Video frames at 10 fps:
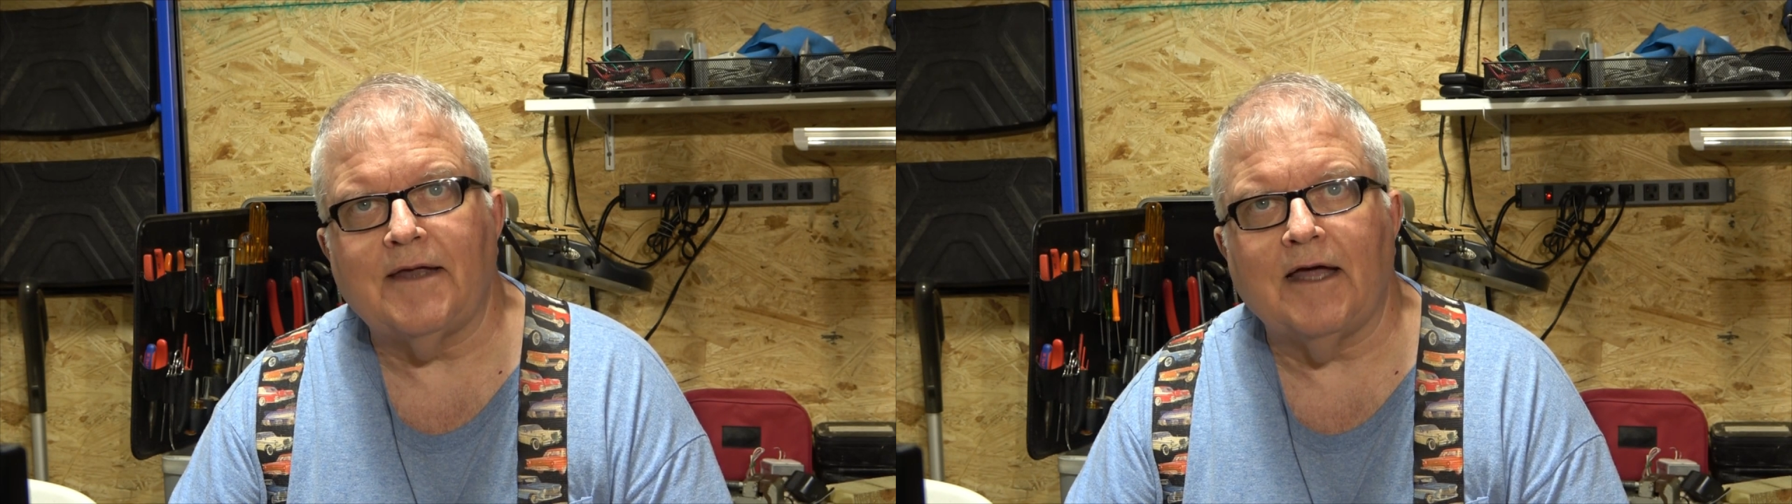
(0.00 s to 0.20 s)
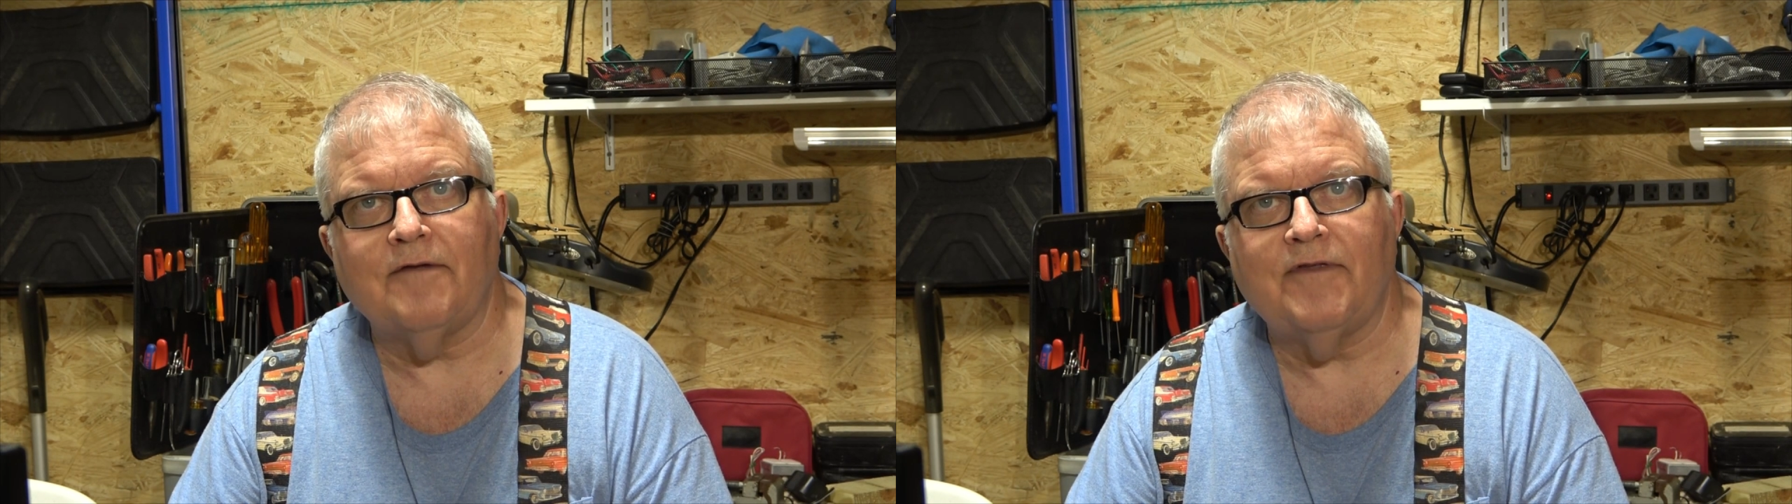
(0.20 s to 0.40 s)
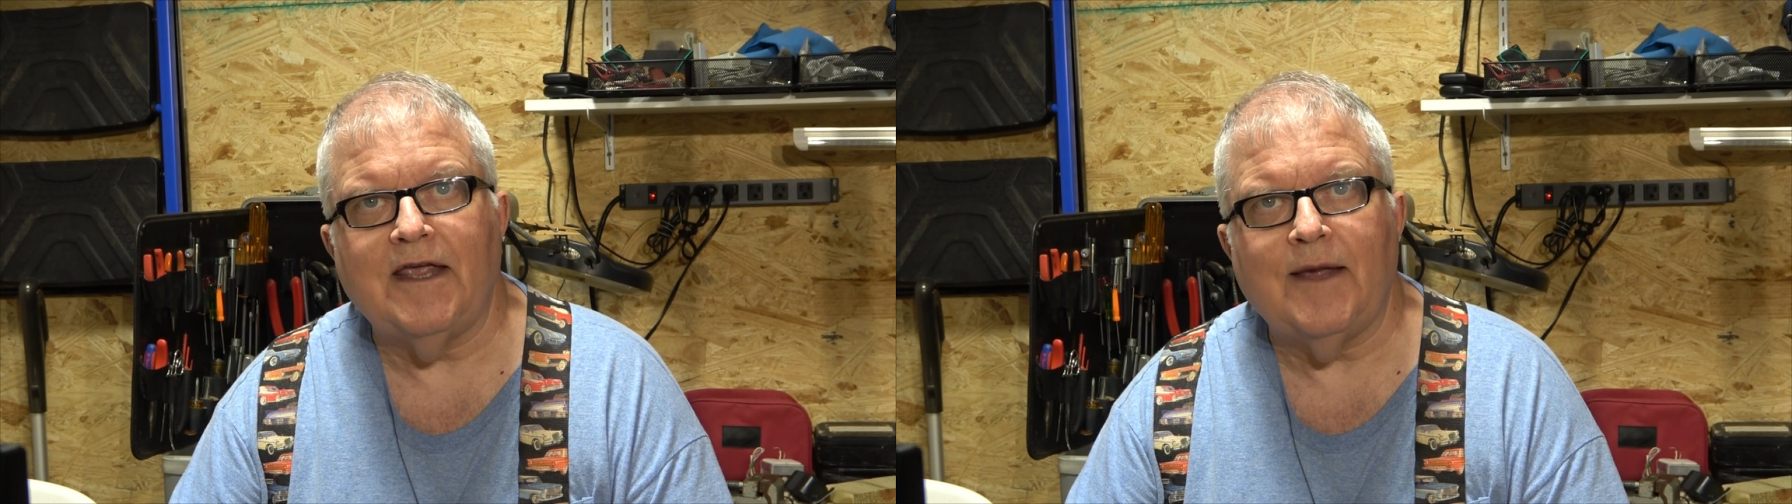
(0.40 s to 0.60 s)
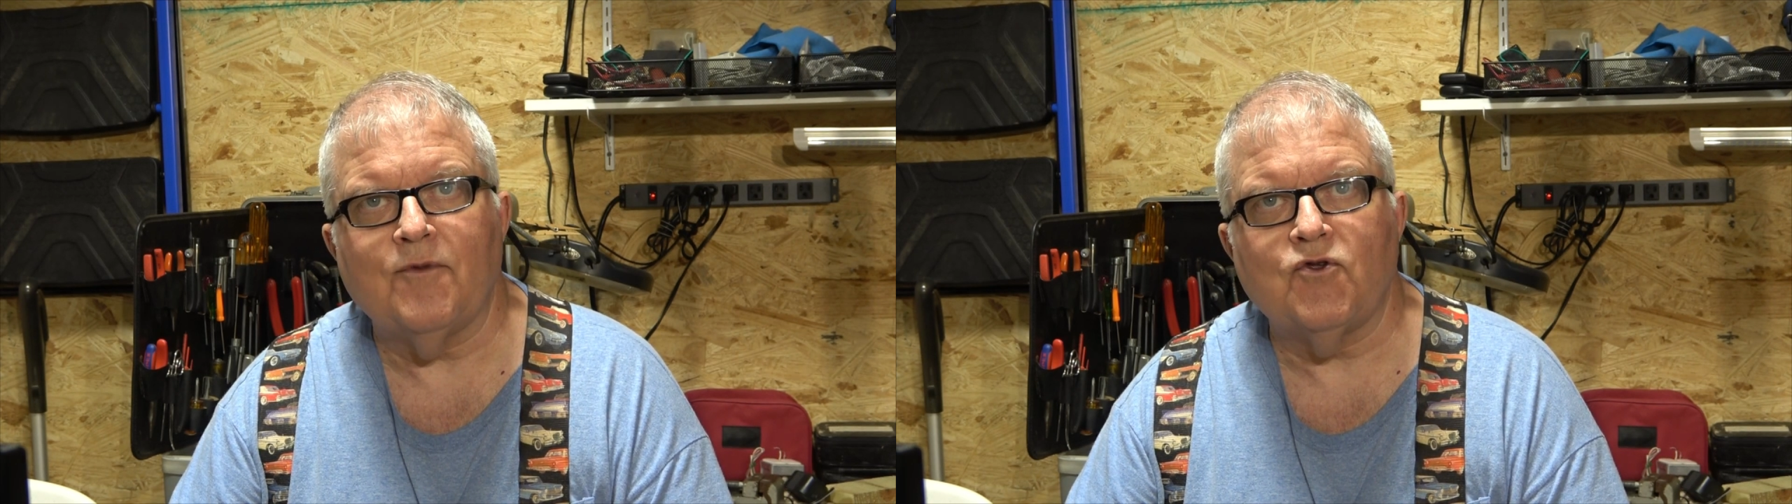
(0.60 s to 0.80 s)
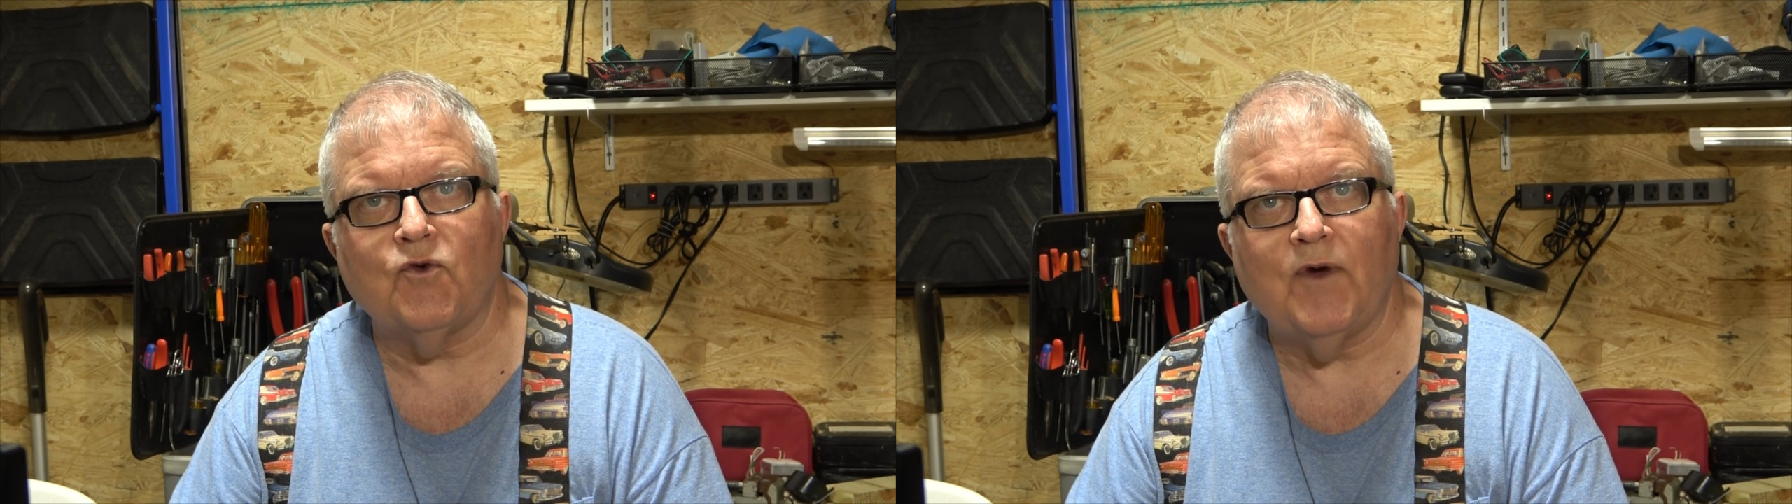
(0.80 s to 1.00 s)
out of the
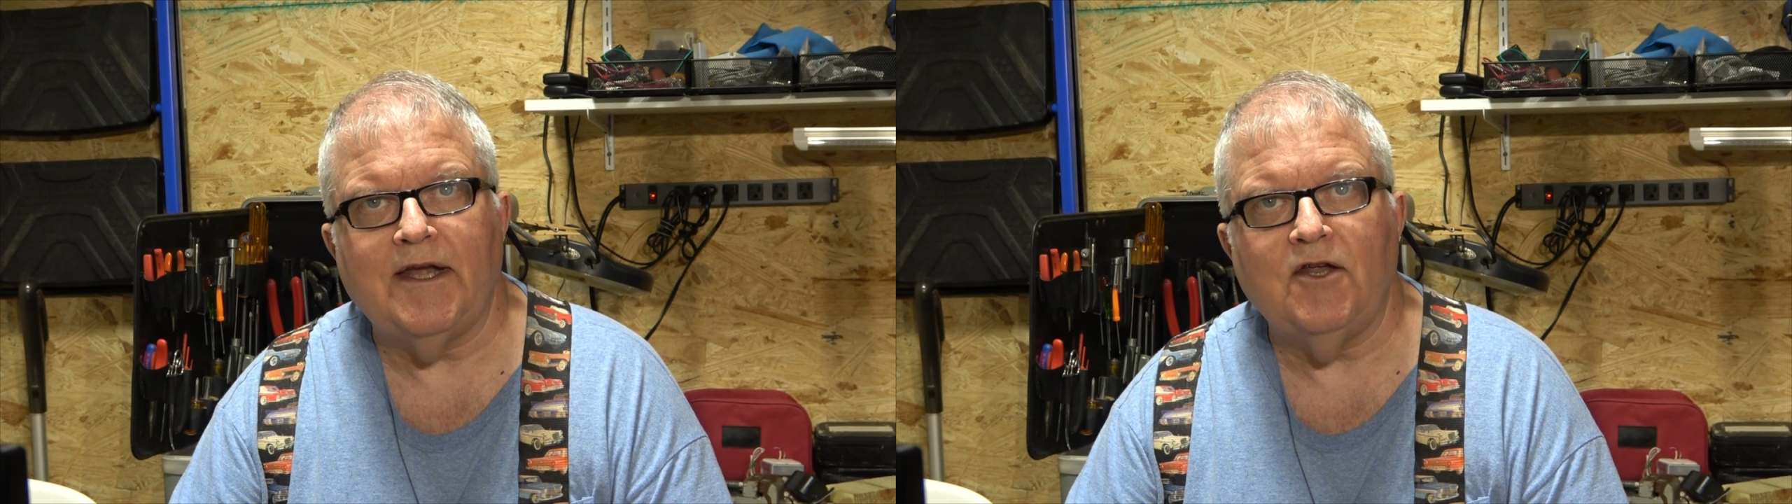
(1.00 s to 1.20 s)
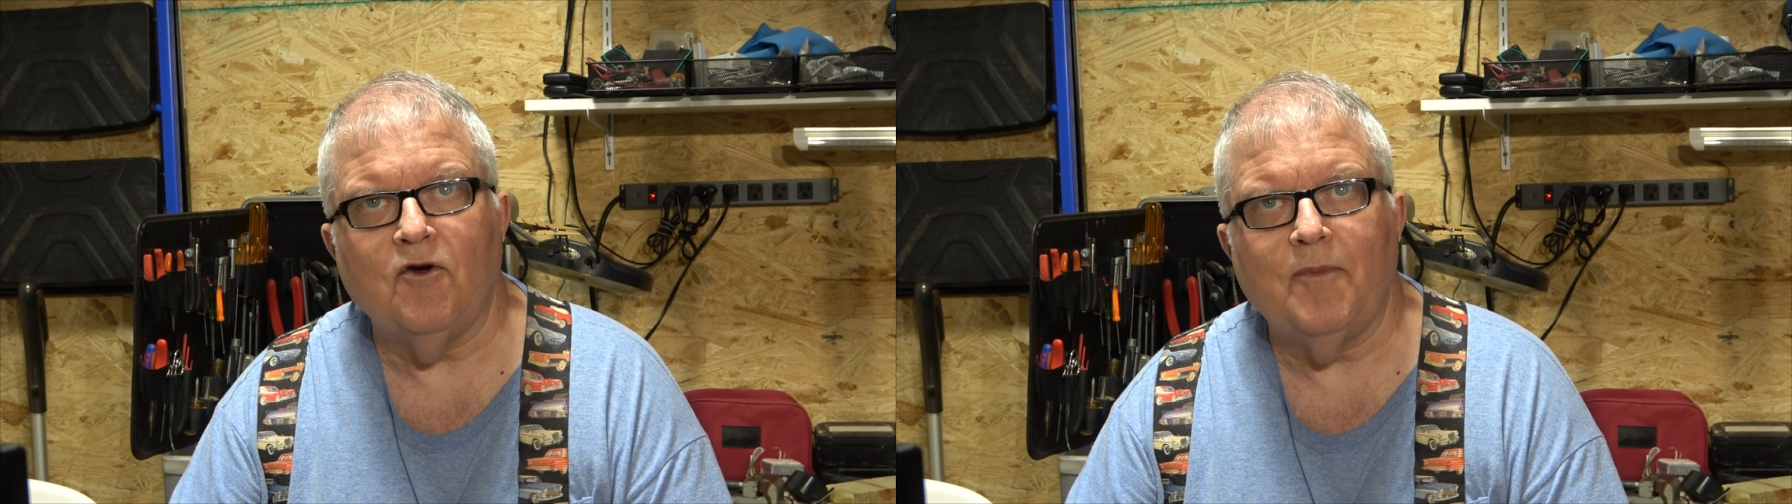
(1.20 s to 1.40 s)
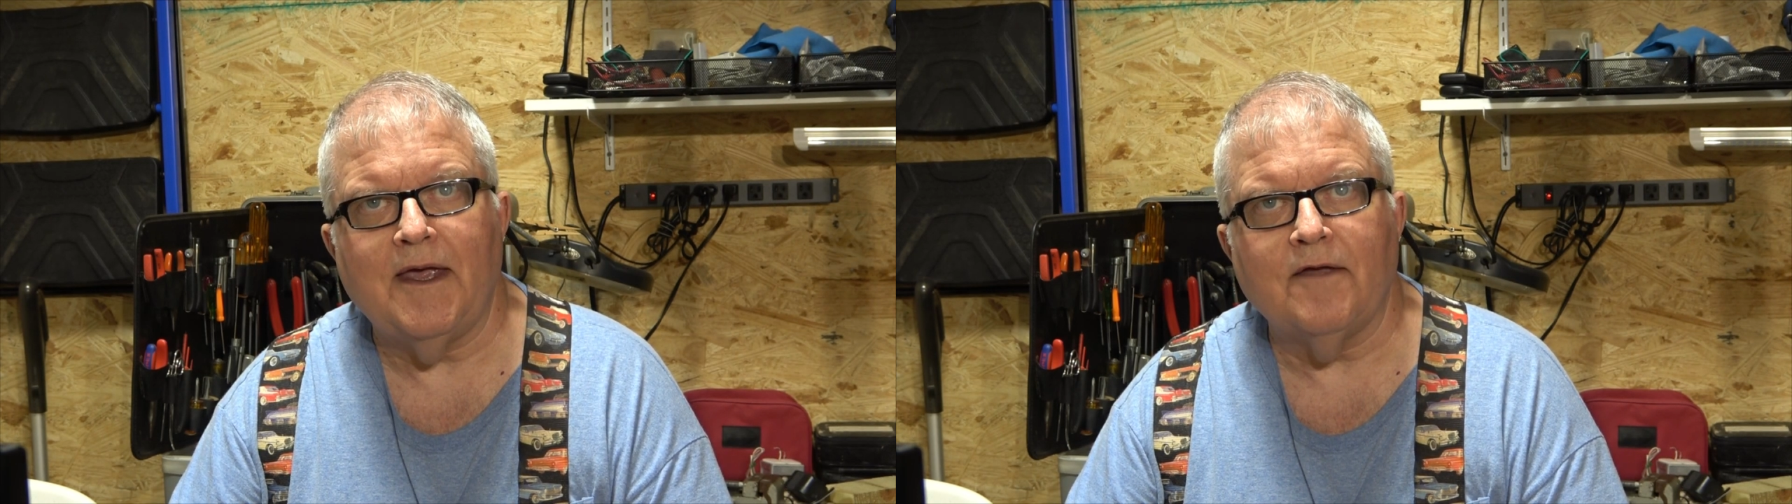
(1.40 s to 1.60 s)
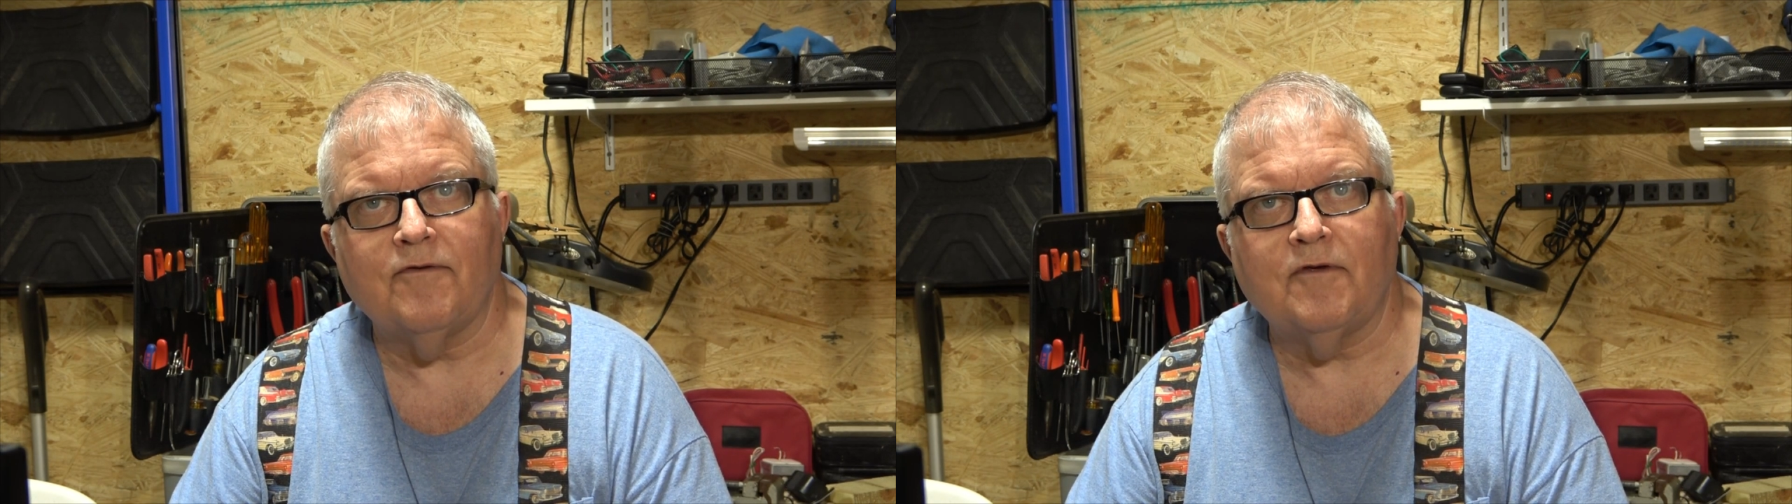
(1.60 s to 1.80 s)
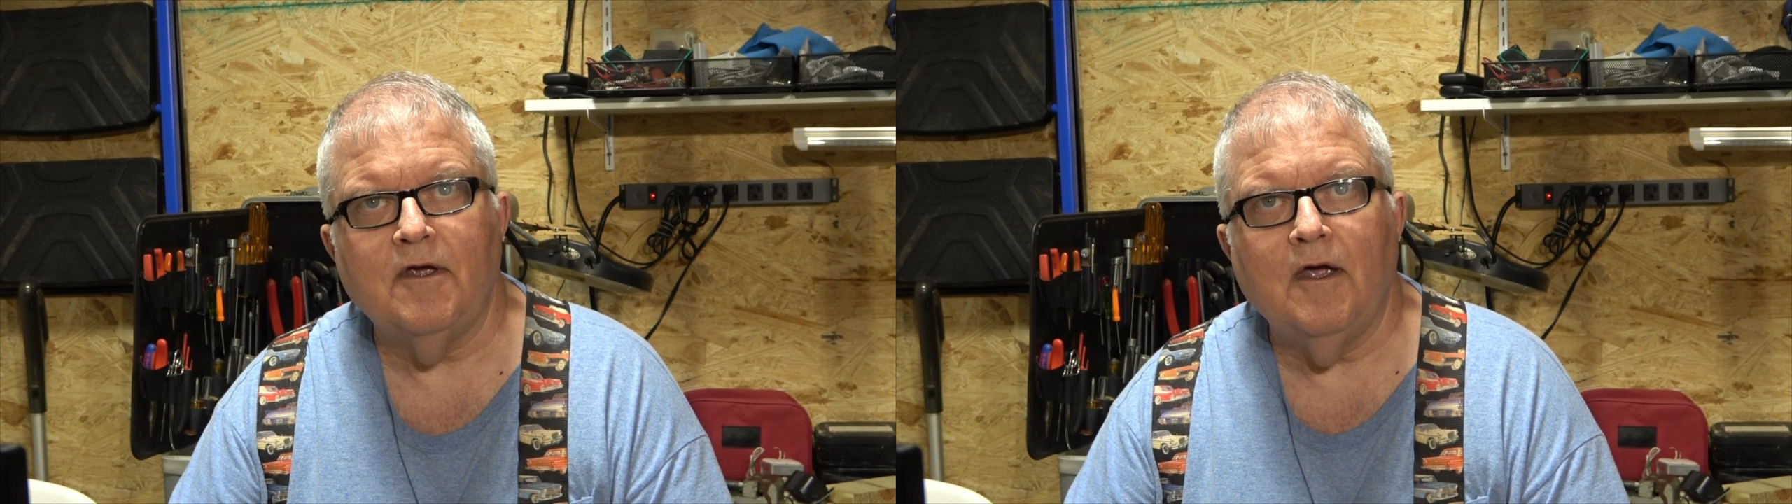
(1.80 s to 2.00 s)
amateur radio bands,